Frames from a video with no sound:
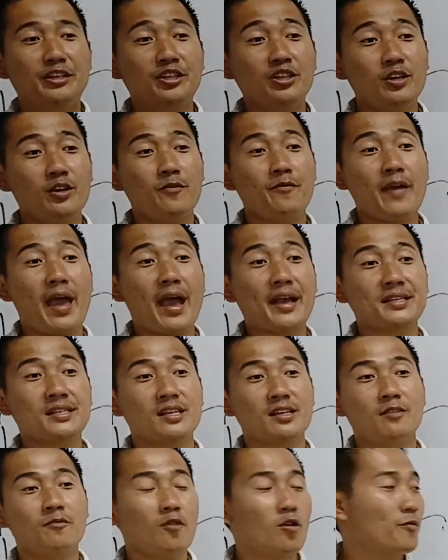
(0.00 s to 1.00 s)
Chief
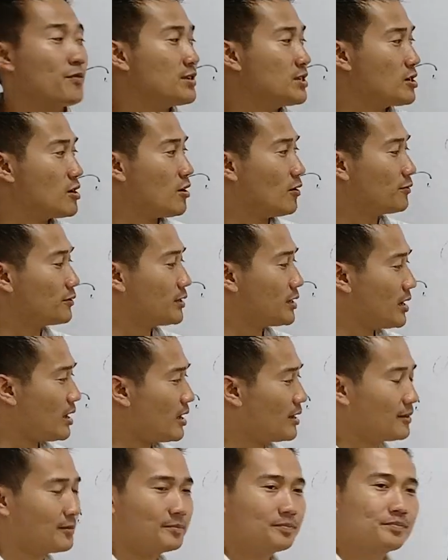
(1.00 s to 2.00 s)
Executive Officer of
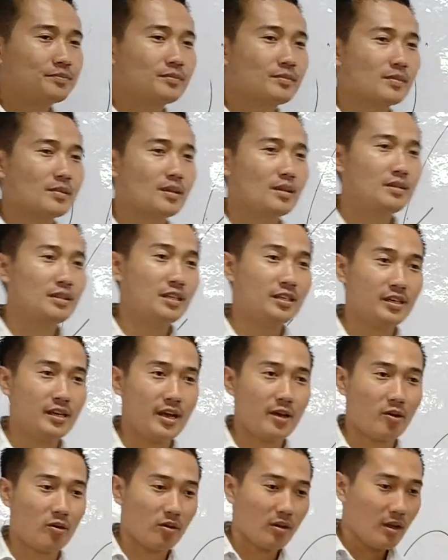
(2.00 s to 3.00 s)
the NITI
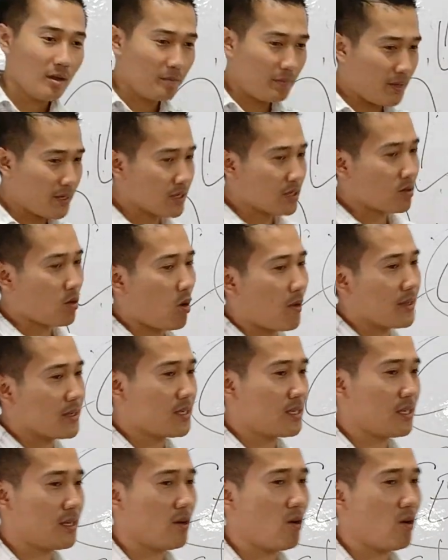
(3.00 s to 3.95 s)
Aayog. Please go and see.